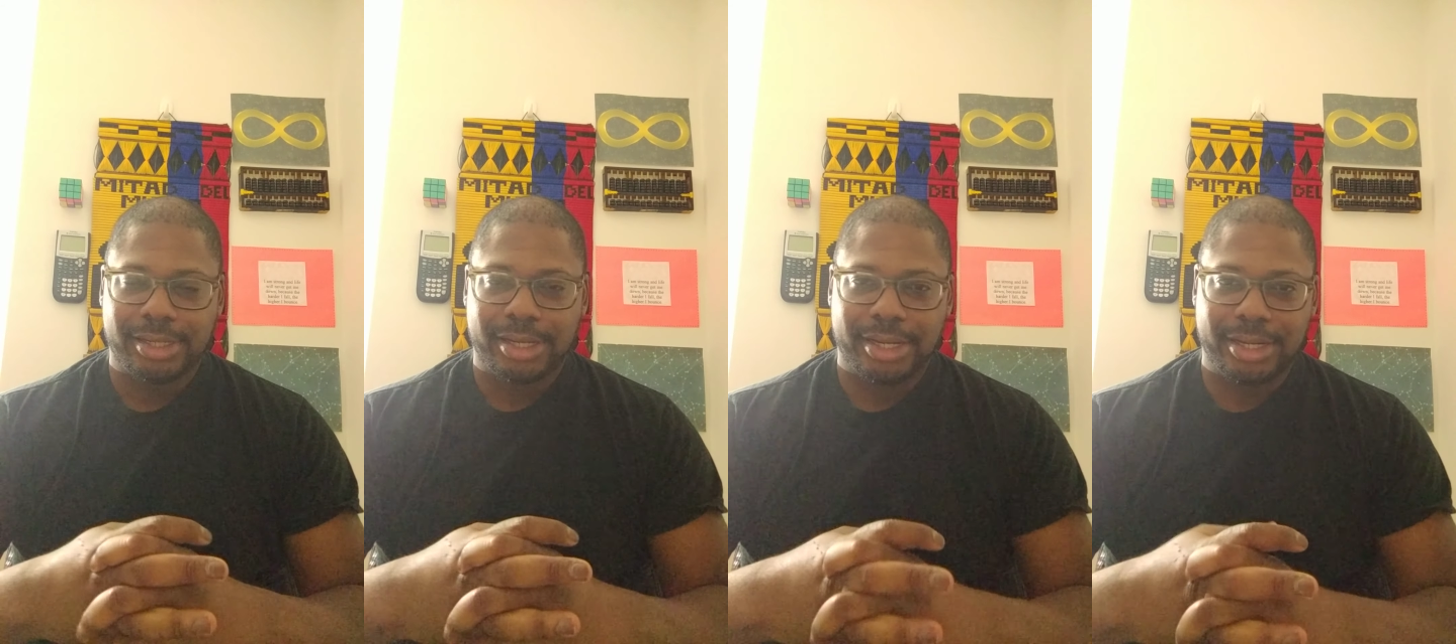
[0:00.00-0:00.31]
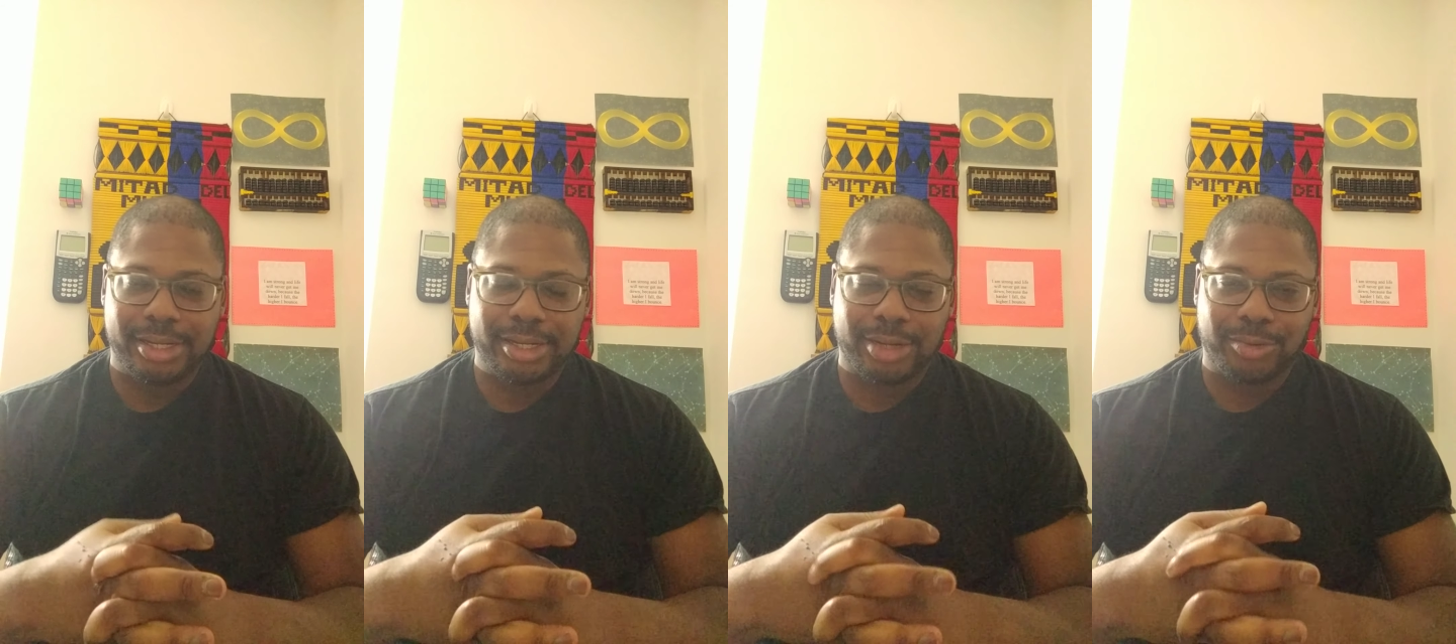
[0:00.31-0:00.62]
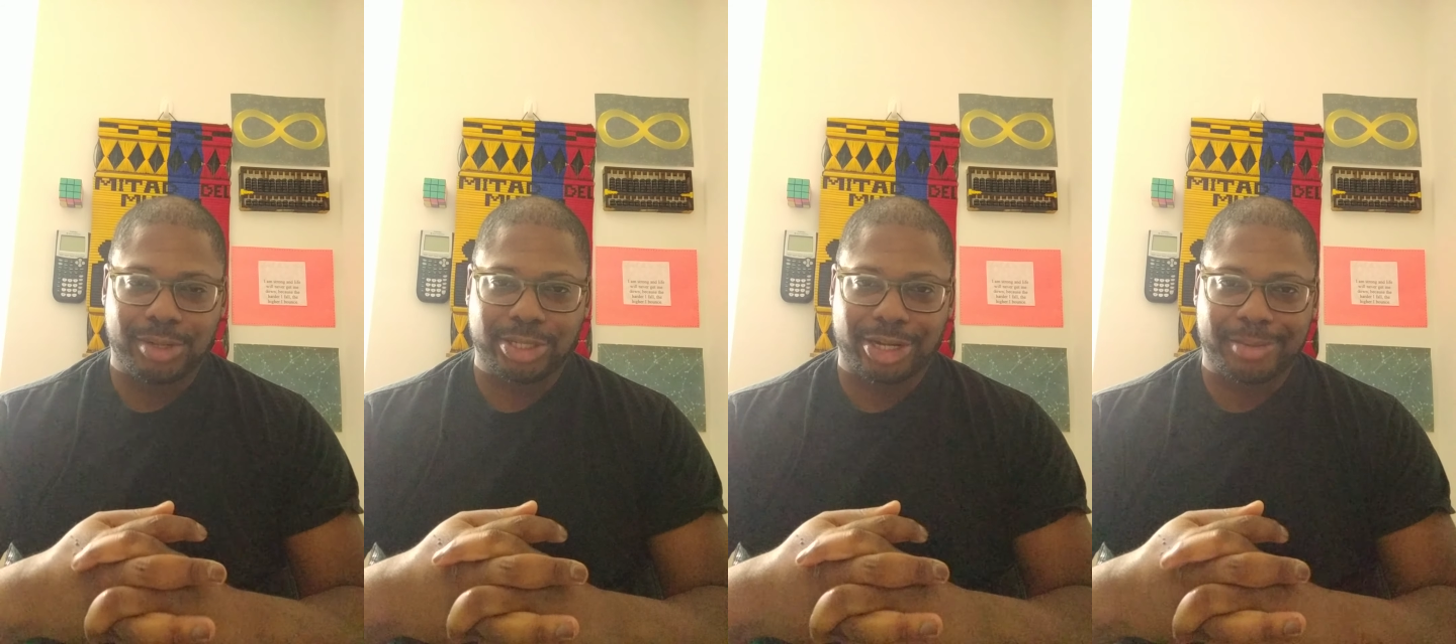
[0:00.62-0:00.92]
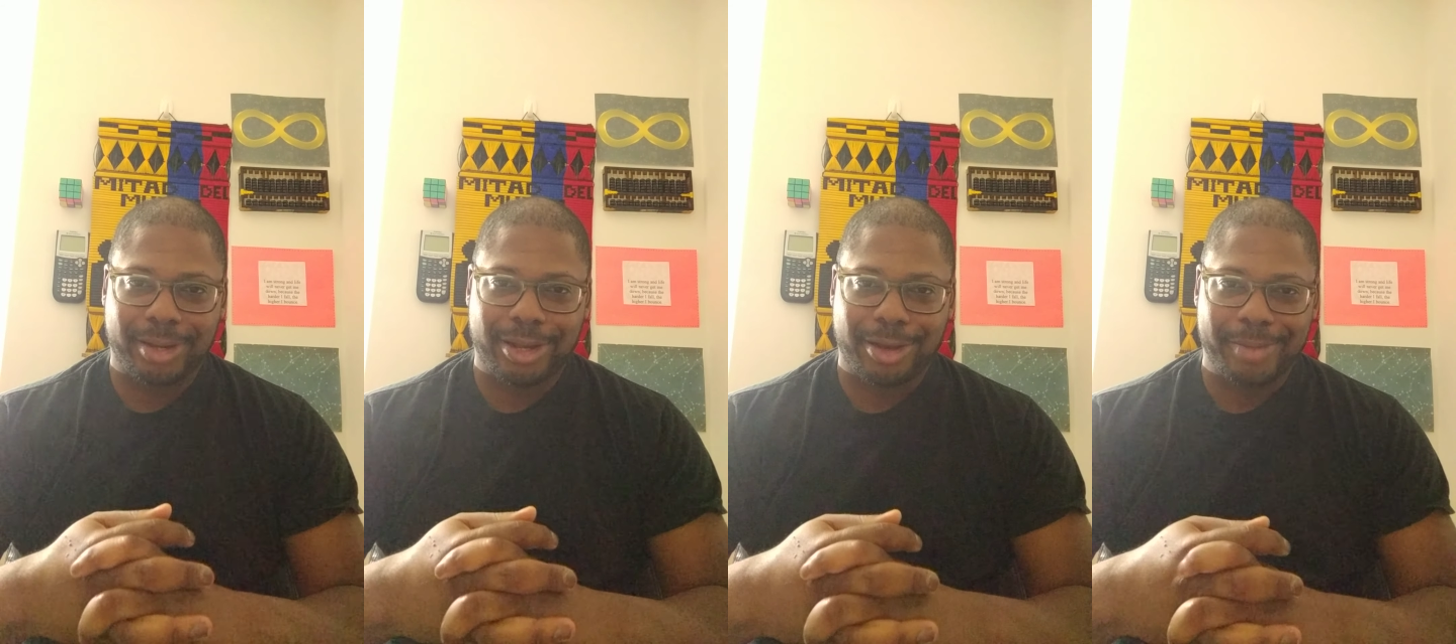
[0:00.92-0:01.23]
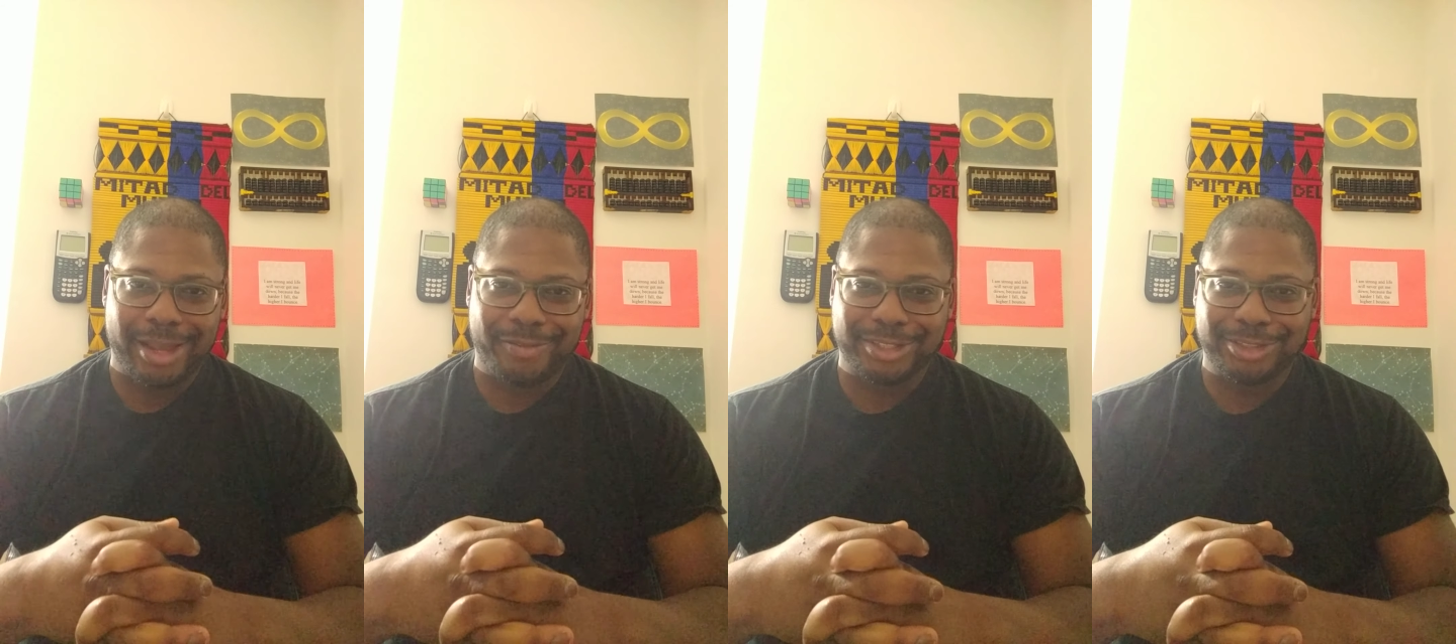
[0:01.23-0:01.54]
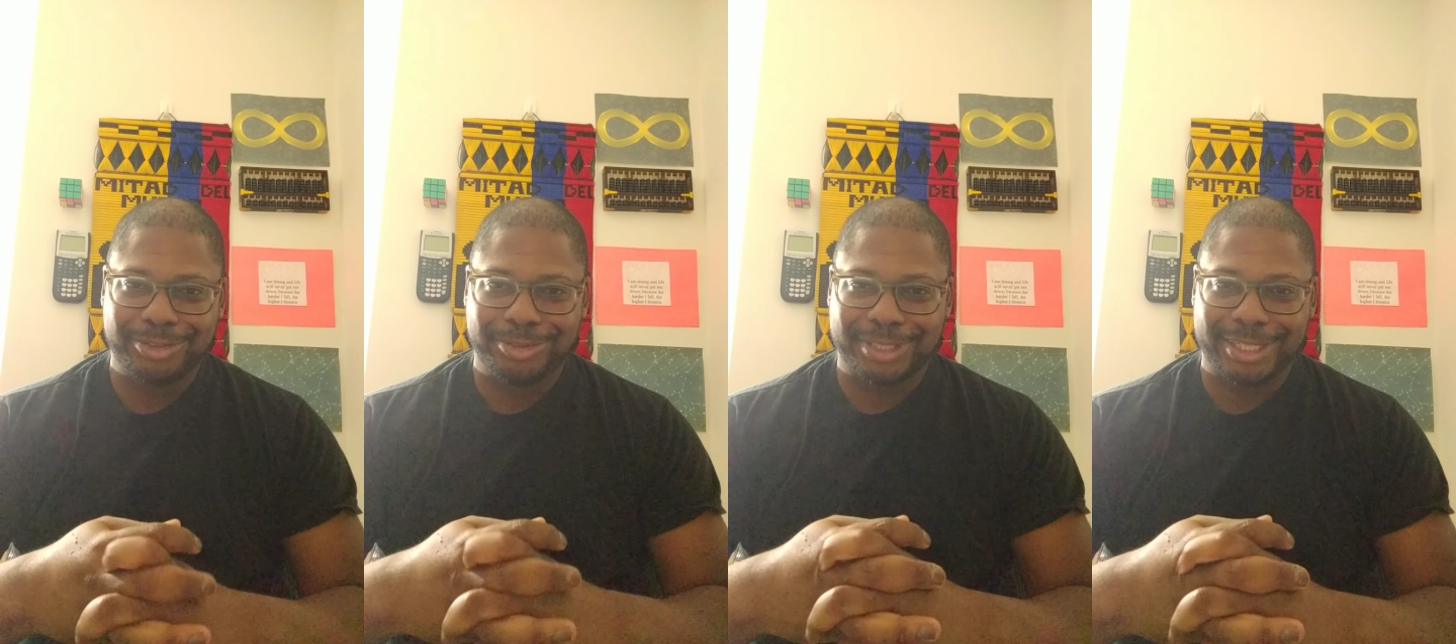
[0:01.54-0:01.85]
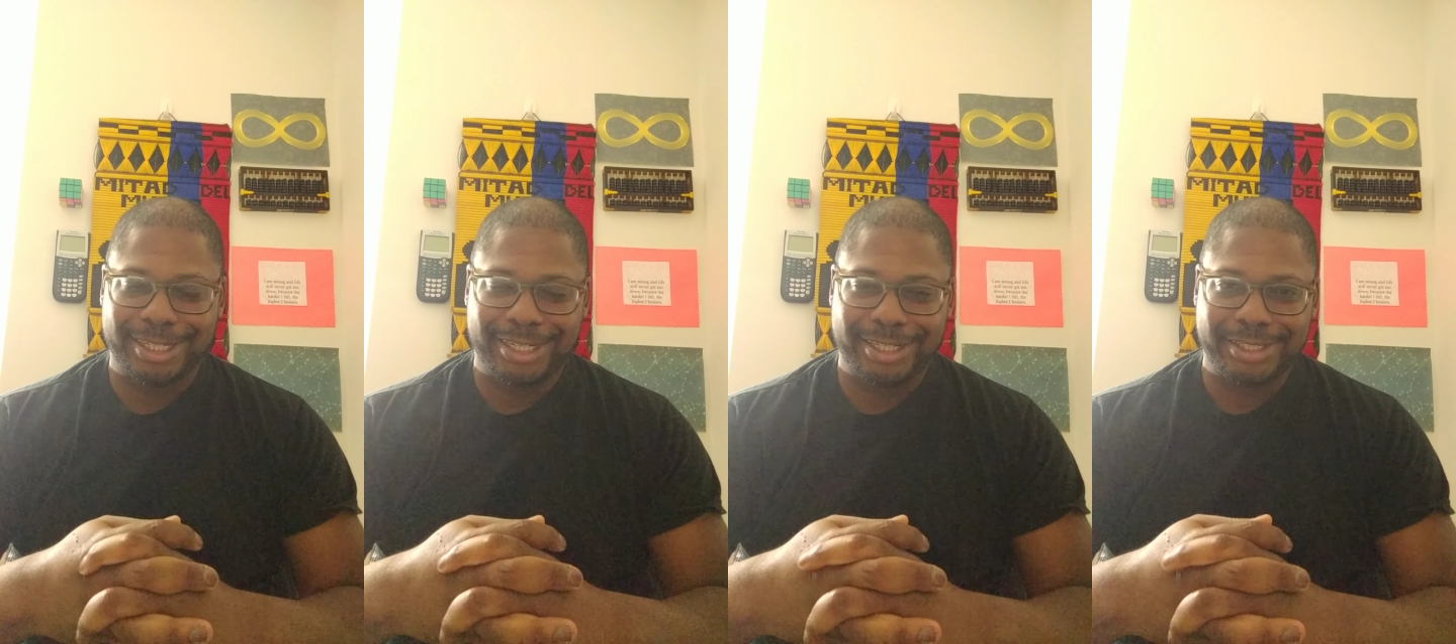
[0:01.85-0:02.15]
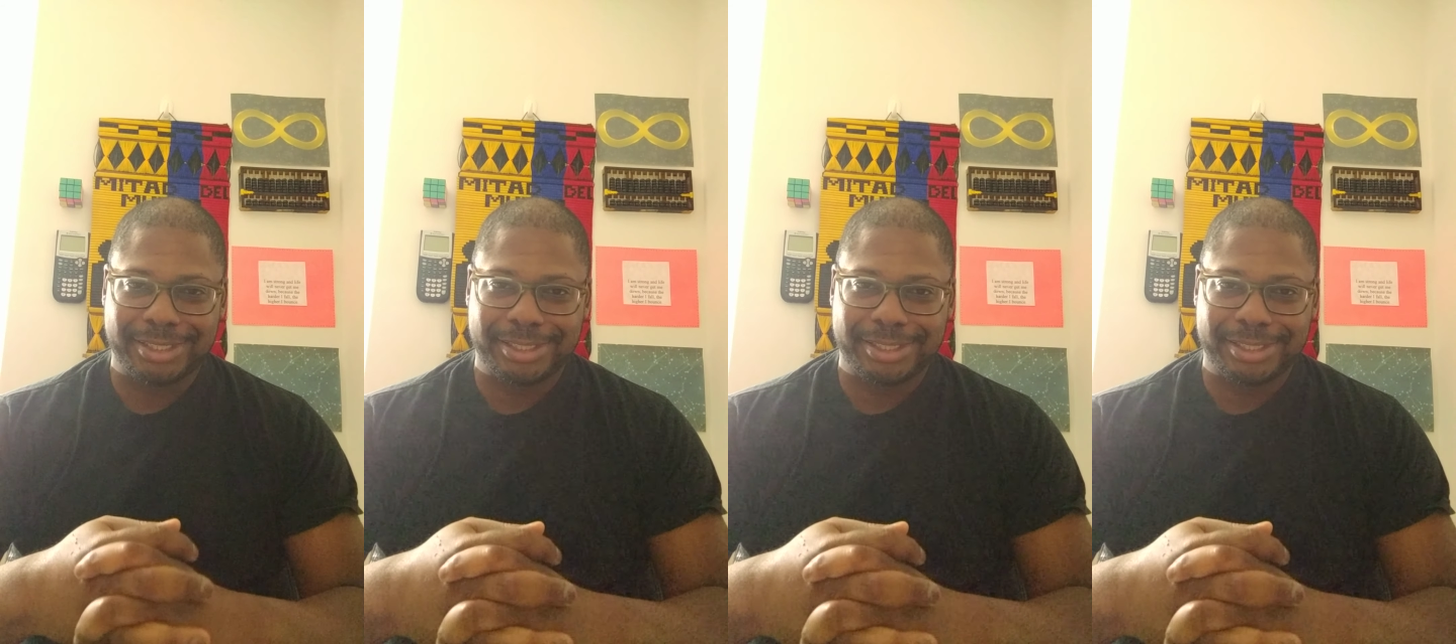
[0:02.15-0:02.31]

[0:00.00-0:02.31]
and I want to talk about how math is used in it.